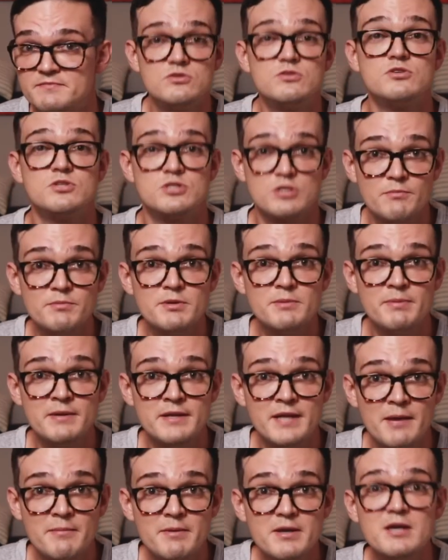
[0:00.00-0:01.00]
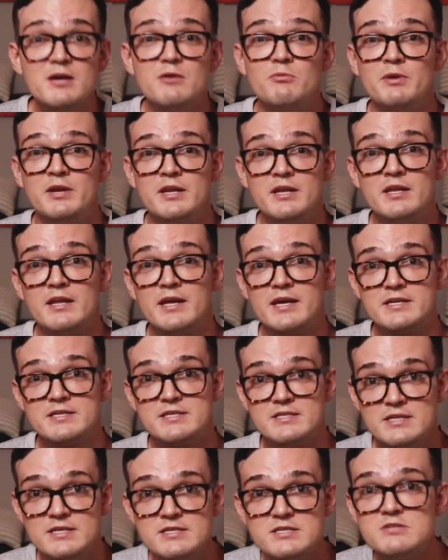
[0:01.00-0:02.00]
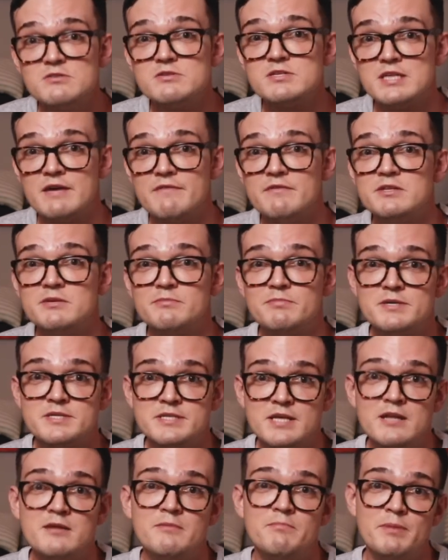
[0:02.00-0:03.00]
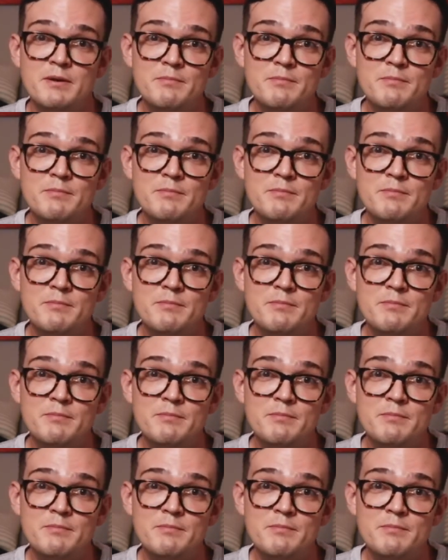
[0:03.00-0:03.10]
To stop the pandemic, we need like 60 to 70%